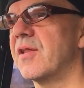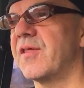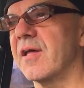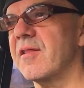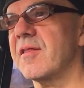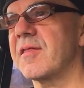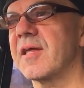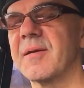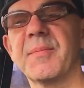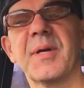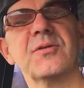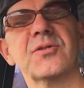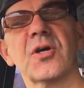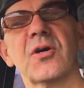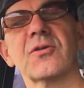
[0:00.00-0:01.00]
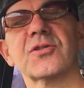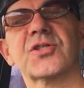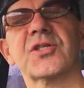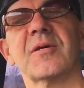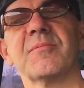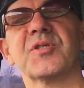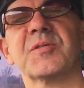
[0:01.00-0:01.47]
The other thing about Donald
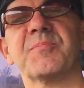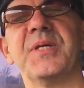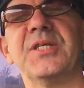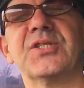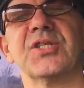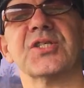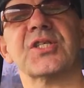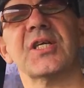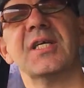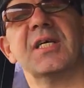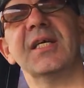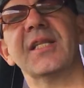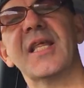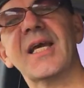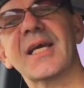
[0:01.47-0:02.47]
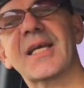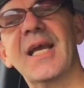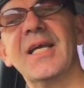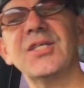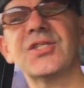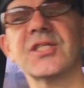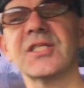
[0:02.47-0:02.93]
Trump's speech is they
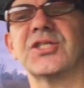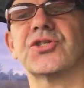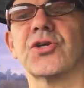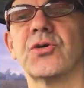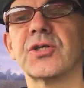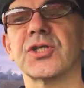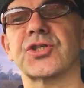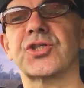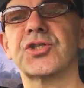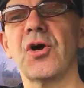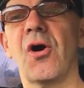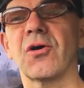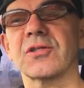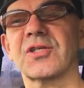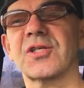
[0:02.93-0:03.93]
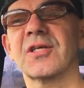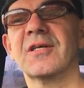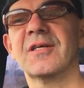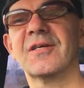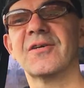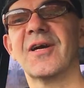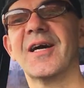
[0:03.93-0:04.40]
occasionally showed a shot,
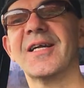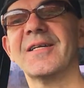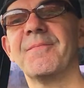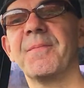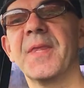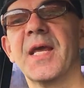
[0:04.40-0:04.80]
right,